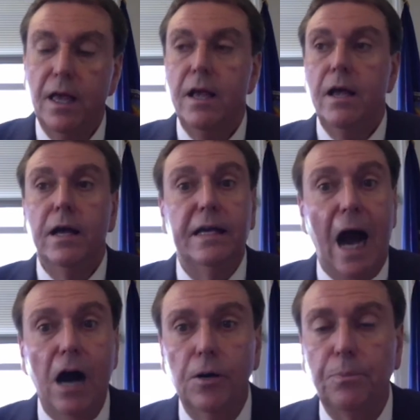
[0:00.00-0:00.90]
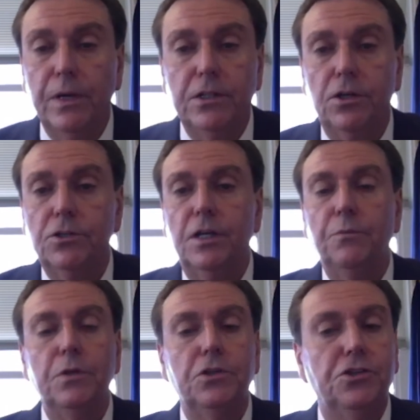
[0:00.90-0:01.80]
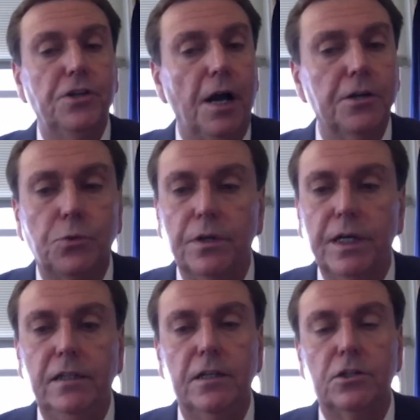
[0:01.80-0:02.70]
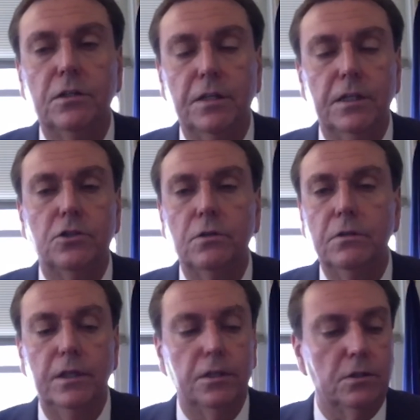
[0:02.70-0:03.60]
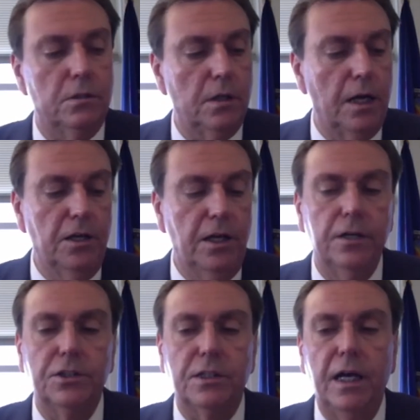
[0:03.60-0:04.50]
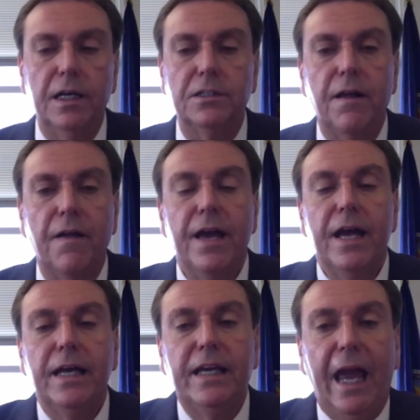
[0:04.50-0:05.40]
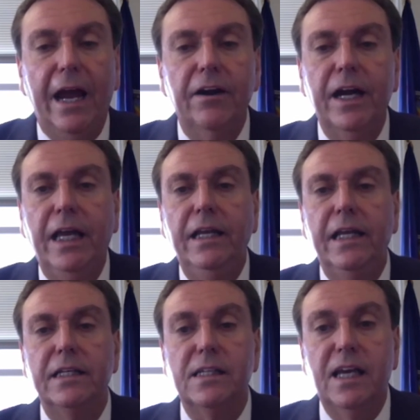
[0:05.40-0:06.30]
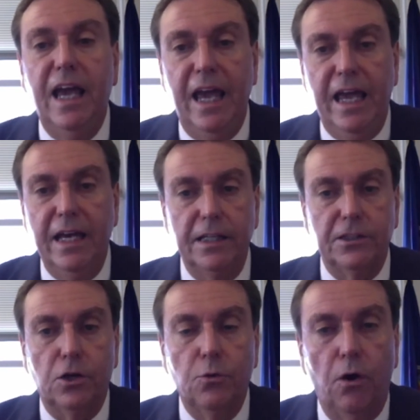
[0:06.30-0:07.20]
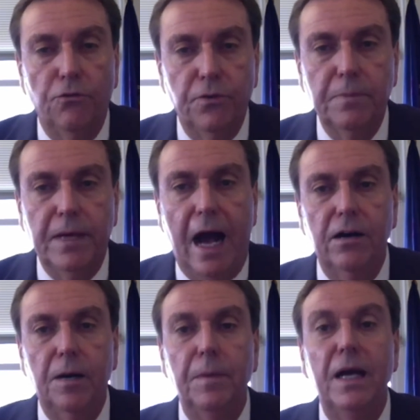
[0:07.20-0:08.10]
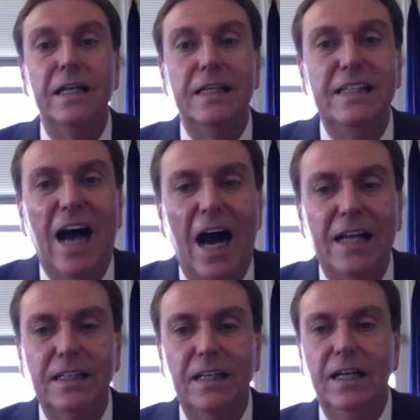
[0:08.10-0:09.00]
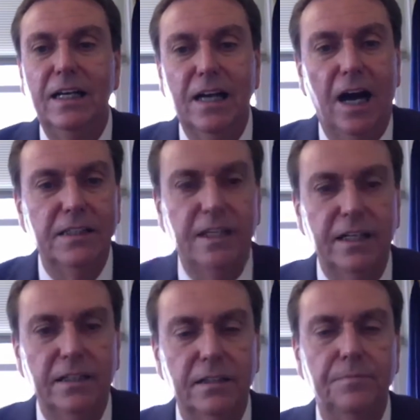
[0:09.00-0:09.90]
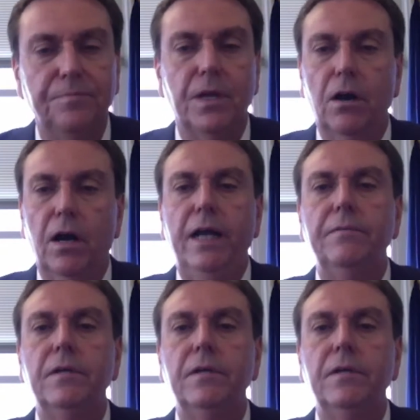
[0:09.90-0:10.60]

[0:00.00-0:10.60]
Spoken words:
Gallup research, it was just released this year, says caring is king. That's a quote from Gallup, not content. All right?